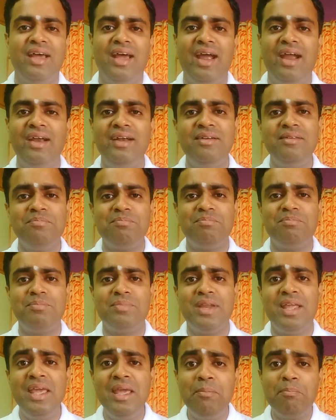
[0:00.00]
and
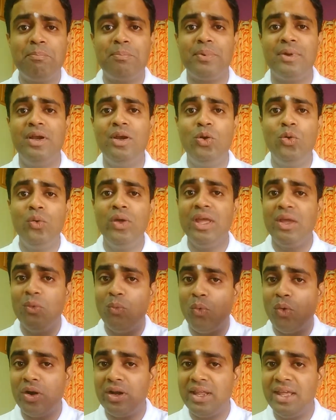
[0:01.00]
keep
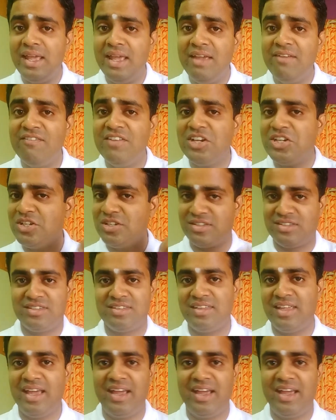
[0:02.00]
doing what he wishes